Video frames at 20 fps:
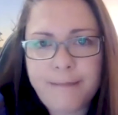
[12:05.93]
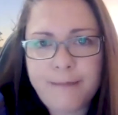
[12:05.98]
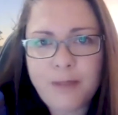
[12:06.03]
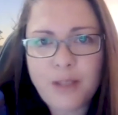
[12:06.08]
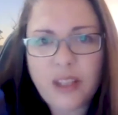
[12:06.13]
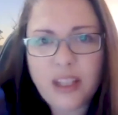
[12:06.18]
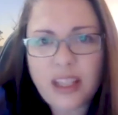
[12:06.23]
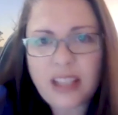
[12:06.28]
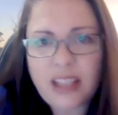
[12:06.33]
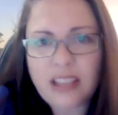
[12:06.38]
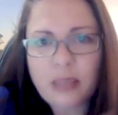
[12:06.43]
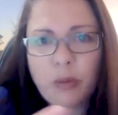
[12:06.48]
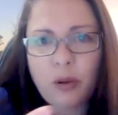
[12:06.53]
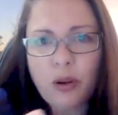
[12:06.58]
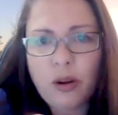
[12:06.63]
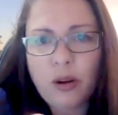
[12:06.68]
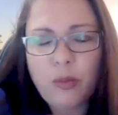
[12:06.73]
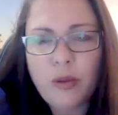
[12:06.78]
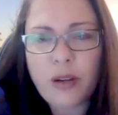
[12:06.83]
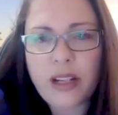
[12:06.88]
Do you think it's
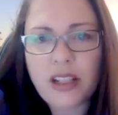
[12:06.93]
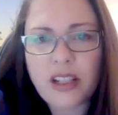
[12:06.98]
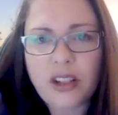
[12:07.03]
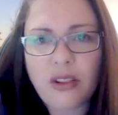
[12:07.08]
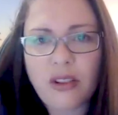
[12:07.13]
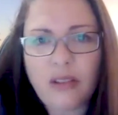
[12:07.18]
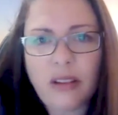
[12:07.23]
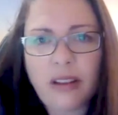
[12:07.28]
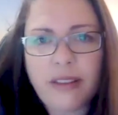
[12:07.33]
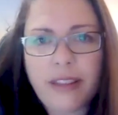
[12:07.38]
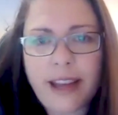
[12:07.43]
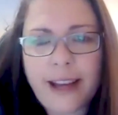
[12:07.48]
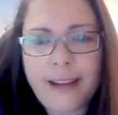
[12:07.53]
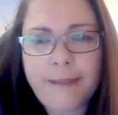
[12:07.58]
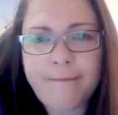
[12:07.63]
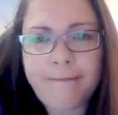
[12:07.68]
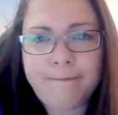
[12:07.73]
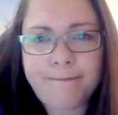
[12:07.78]
appropriate to call it that?